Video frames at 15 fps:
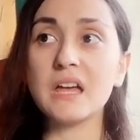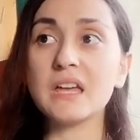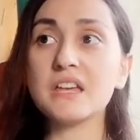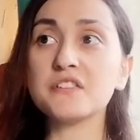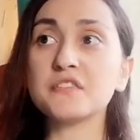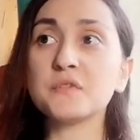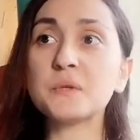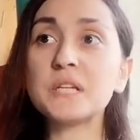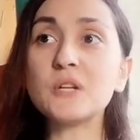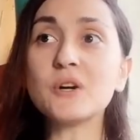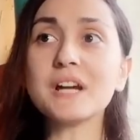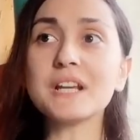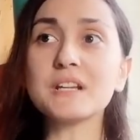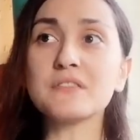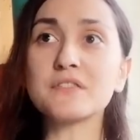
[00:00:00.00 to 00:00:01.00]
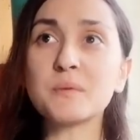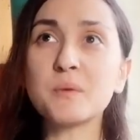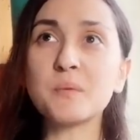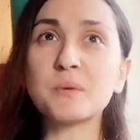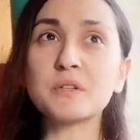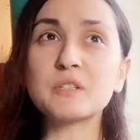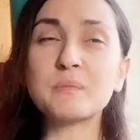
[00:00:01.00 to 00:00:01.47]
If we look at it from the
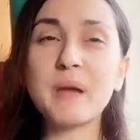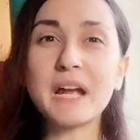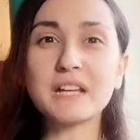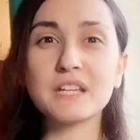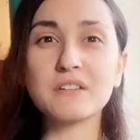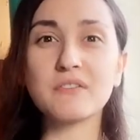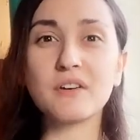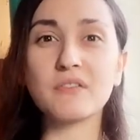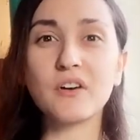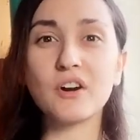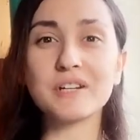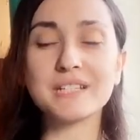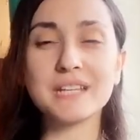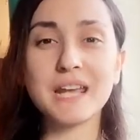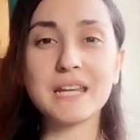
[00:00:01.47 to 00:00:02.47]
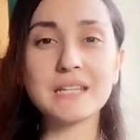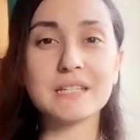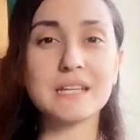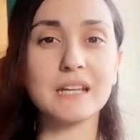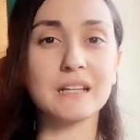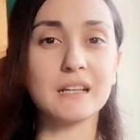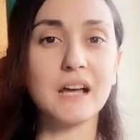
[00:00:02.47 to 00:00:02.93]
perspective of our
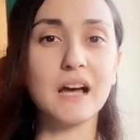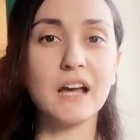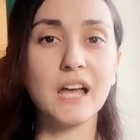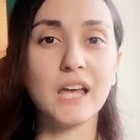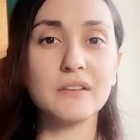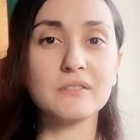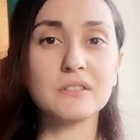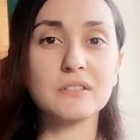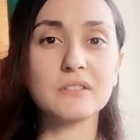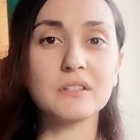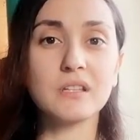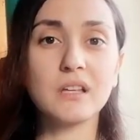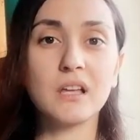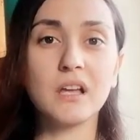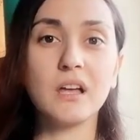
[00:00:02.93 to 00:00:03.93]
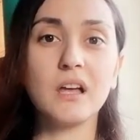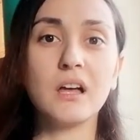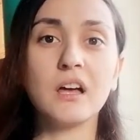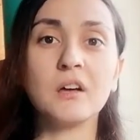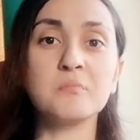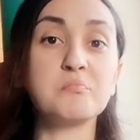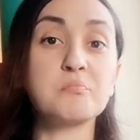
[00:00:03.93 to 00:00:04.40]
day-to-day lives,
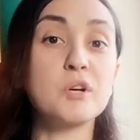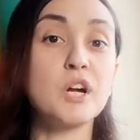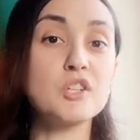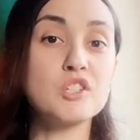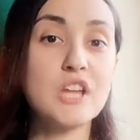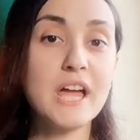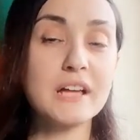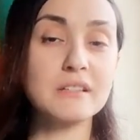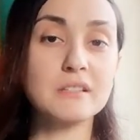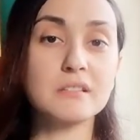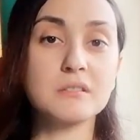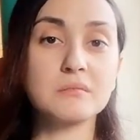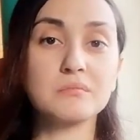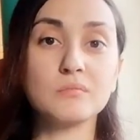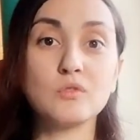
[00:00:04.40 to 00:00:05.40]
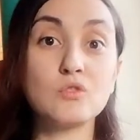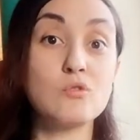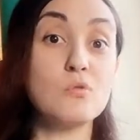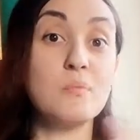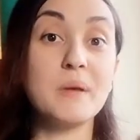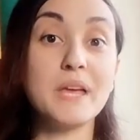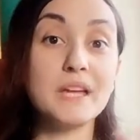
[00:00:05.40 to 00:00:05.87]
projects
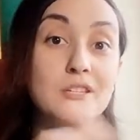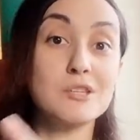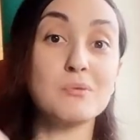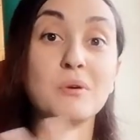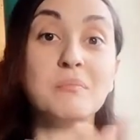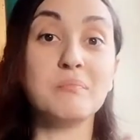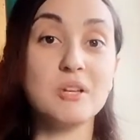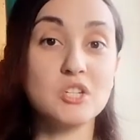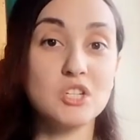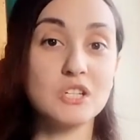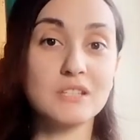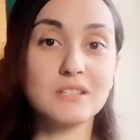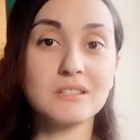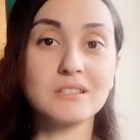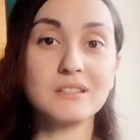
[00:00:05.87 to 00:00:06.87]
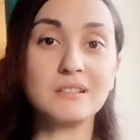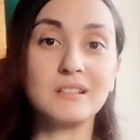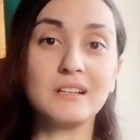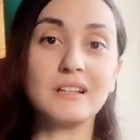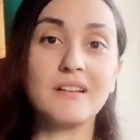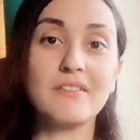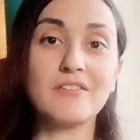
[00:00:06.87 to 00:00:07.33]
too big, too ambitious,
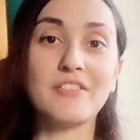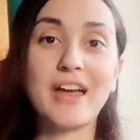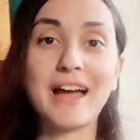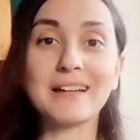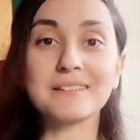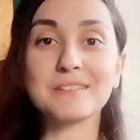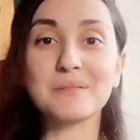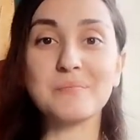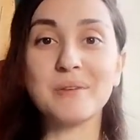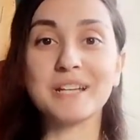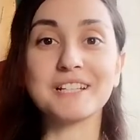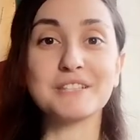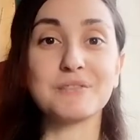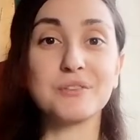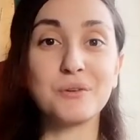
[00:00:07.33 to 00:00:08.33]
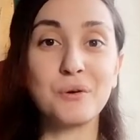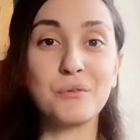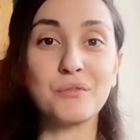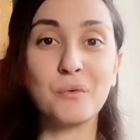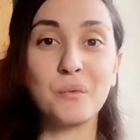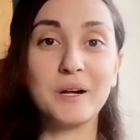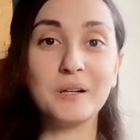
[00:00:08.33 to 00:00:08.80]
that make us feel
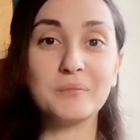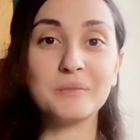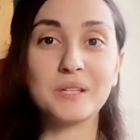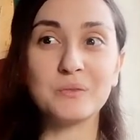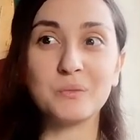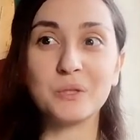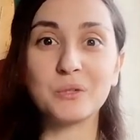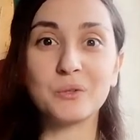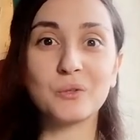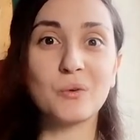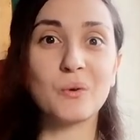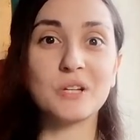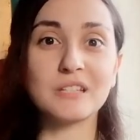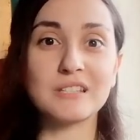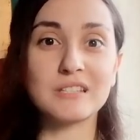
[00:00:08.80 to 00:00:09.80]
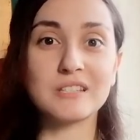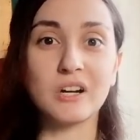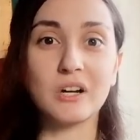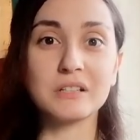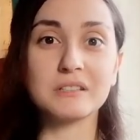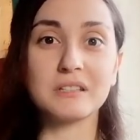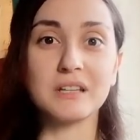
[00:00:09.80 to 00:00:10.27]
overwhelmed and we don't know where to
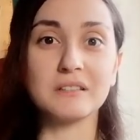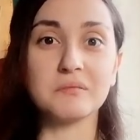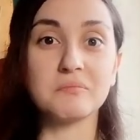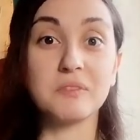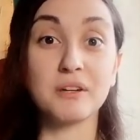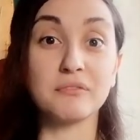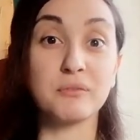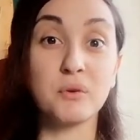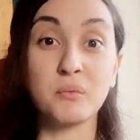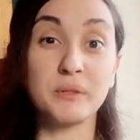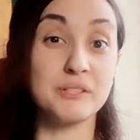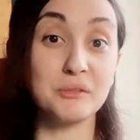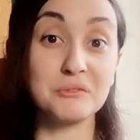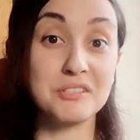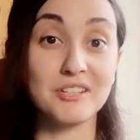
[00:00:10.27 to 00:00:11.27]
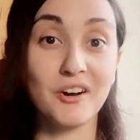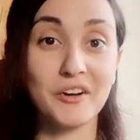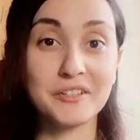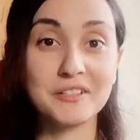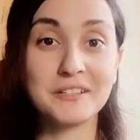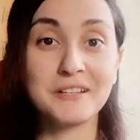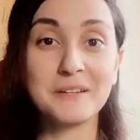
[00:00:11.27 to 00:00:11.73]
start and therefore we don't start,